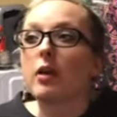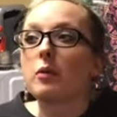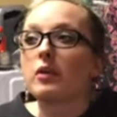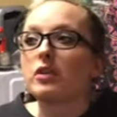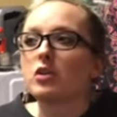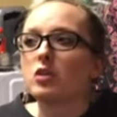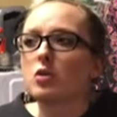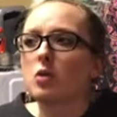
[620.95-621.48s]
I
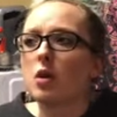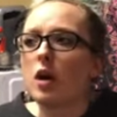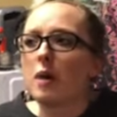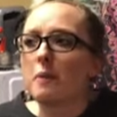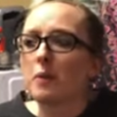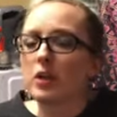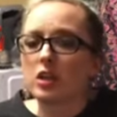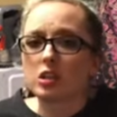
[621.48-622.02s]
went to
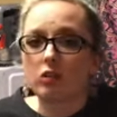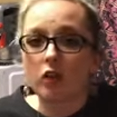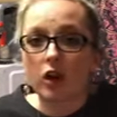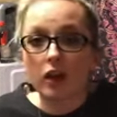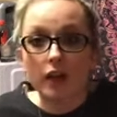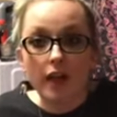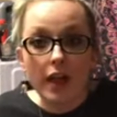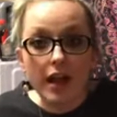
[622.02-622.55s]
March for
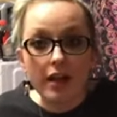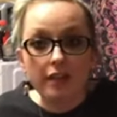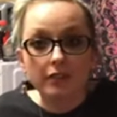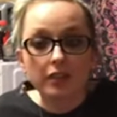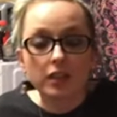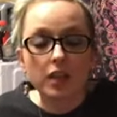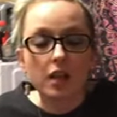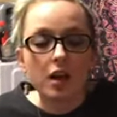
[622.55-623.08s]
Our
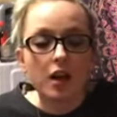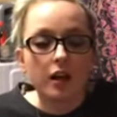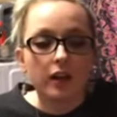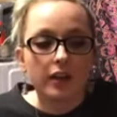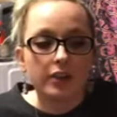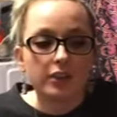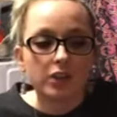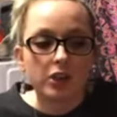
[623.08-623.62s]
Lives
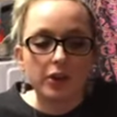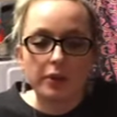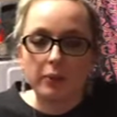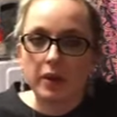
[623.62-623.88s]
last year.